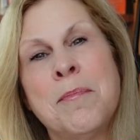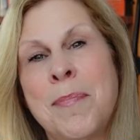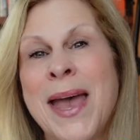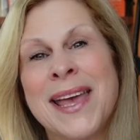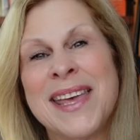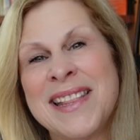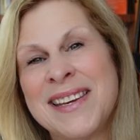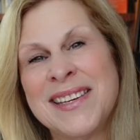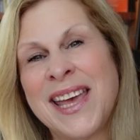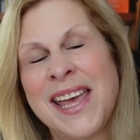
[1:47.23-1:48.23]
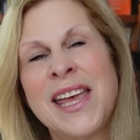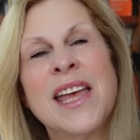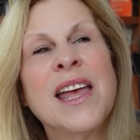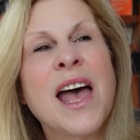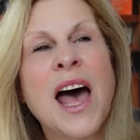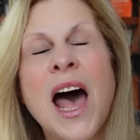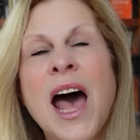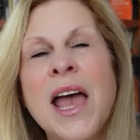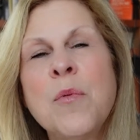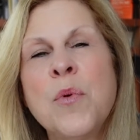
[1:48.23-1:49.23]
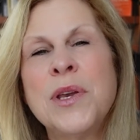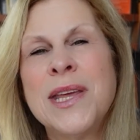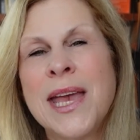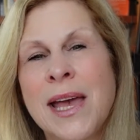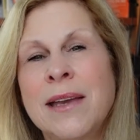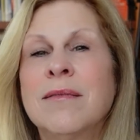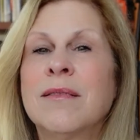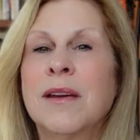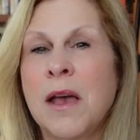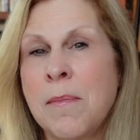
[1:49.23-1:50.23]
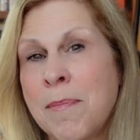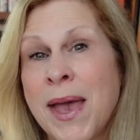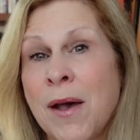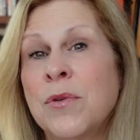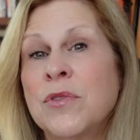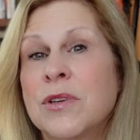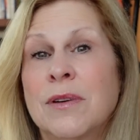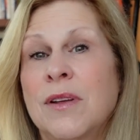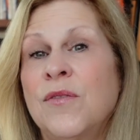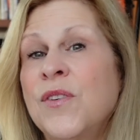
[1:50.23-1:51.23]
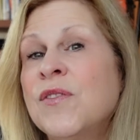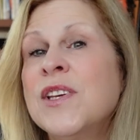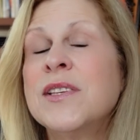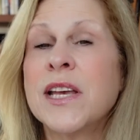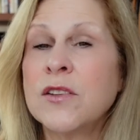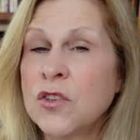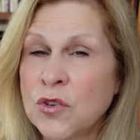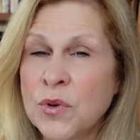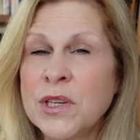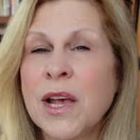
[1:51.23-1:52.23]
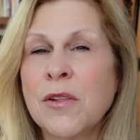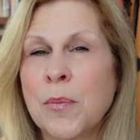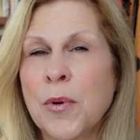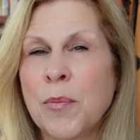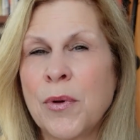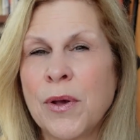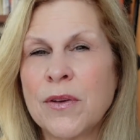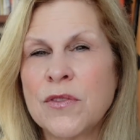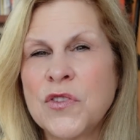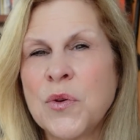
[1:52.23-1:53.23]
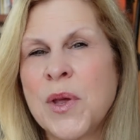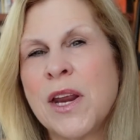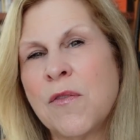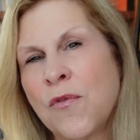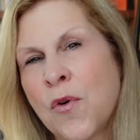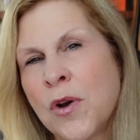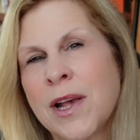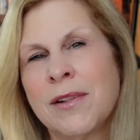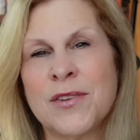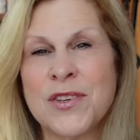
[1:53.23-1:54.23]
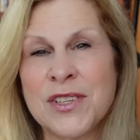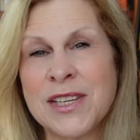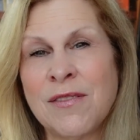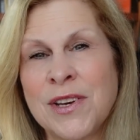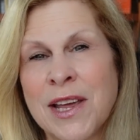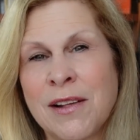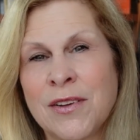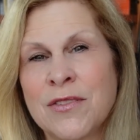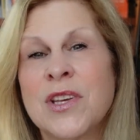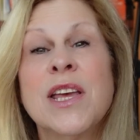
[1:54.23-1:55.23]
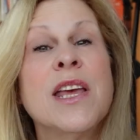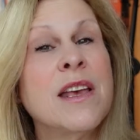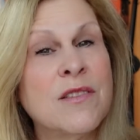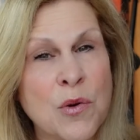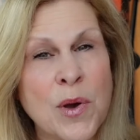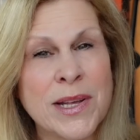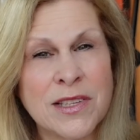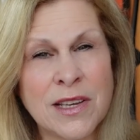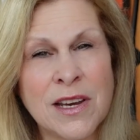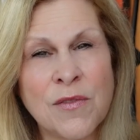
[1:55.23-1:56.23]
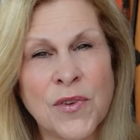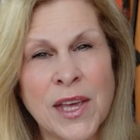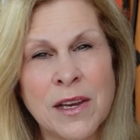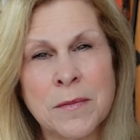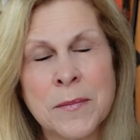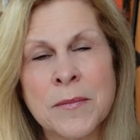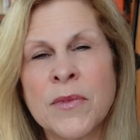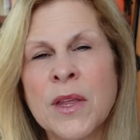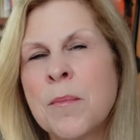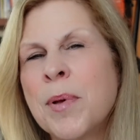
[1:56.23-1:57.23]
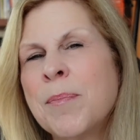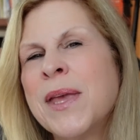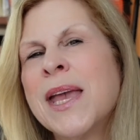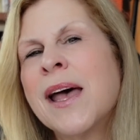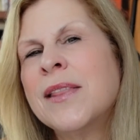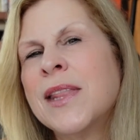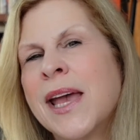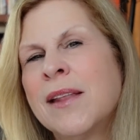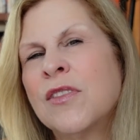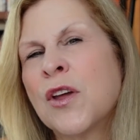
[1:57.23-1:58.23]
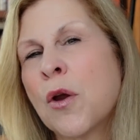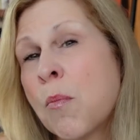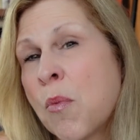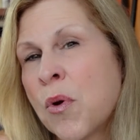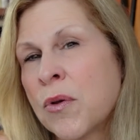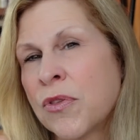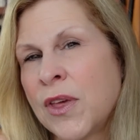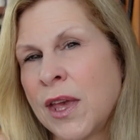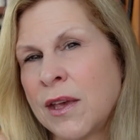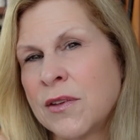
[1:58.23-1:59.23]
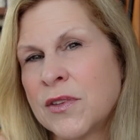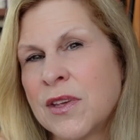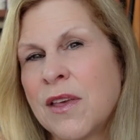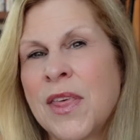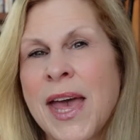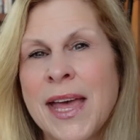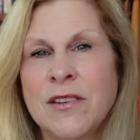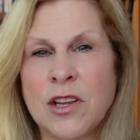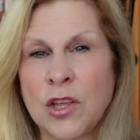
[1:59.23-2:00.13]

back in the day, I would get about 50 cents to a dollar per book. So getting $4 to $7 is quite significant. But beyond that, there are more things that